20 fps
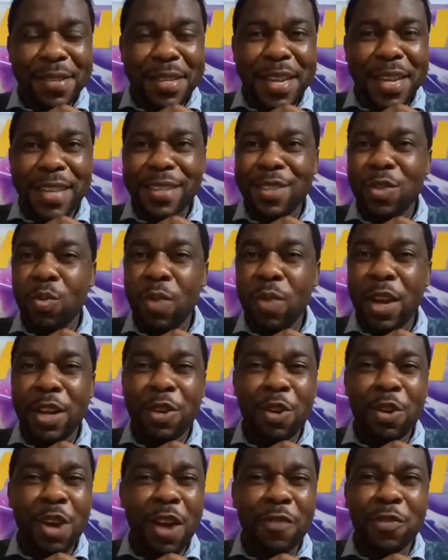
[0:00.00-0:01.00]
This is why
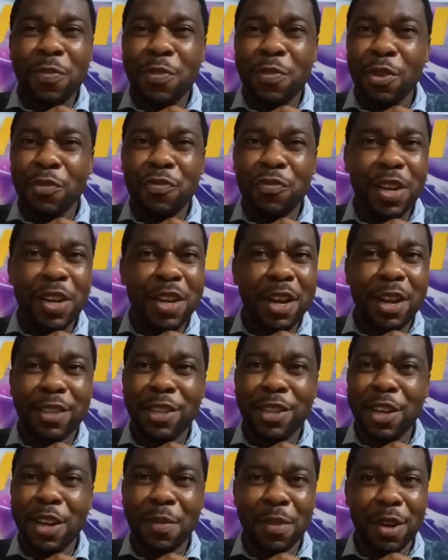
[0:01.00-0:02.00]
you don't have to be offended
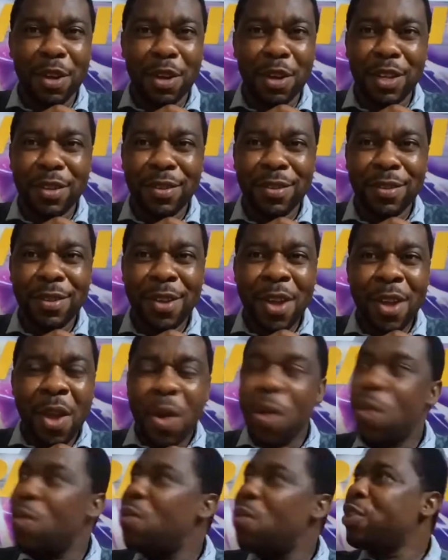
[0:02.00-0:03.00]
at anybody.
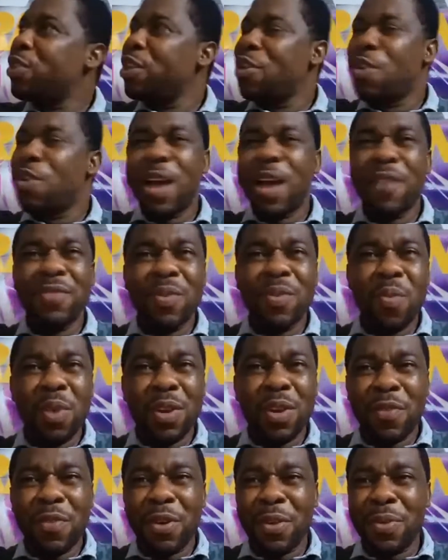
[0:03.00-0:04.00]
Oh, they don't have the
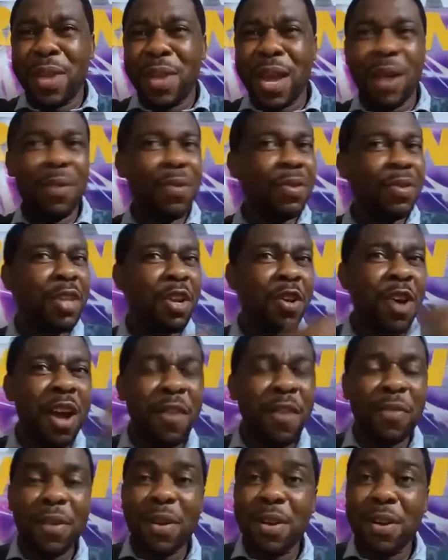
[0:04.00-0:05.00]
word of God there. Oh, they don't
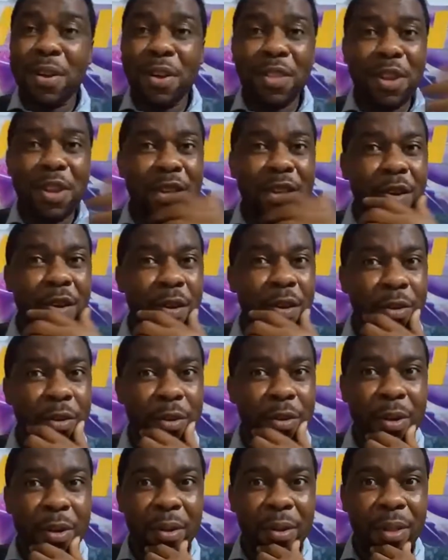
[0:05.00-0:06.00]
have... God didn't call you
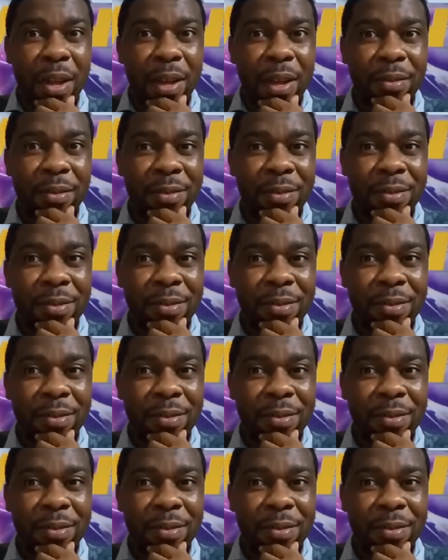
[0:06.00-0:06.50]
to go there.